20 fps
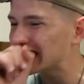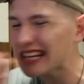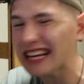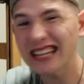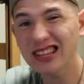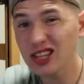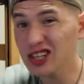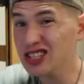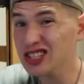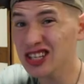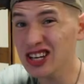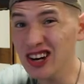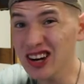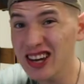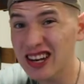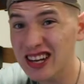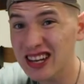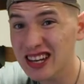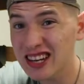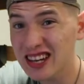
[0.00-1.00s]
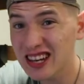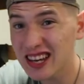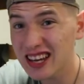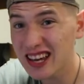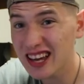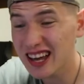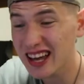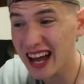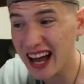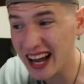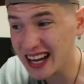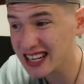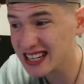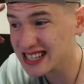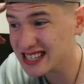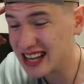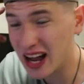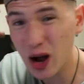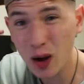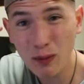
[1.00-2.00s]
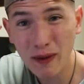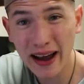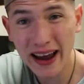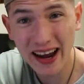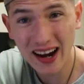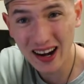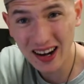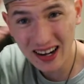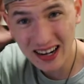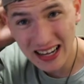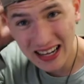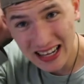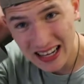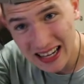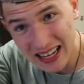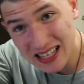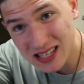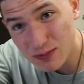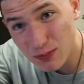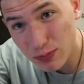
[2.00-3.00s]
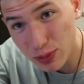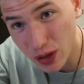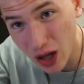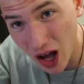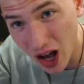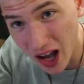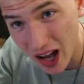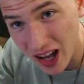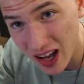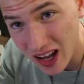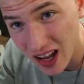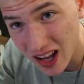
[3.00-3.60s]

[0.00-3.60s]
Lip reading: It looks good. I can style my hair. It's blonde.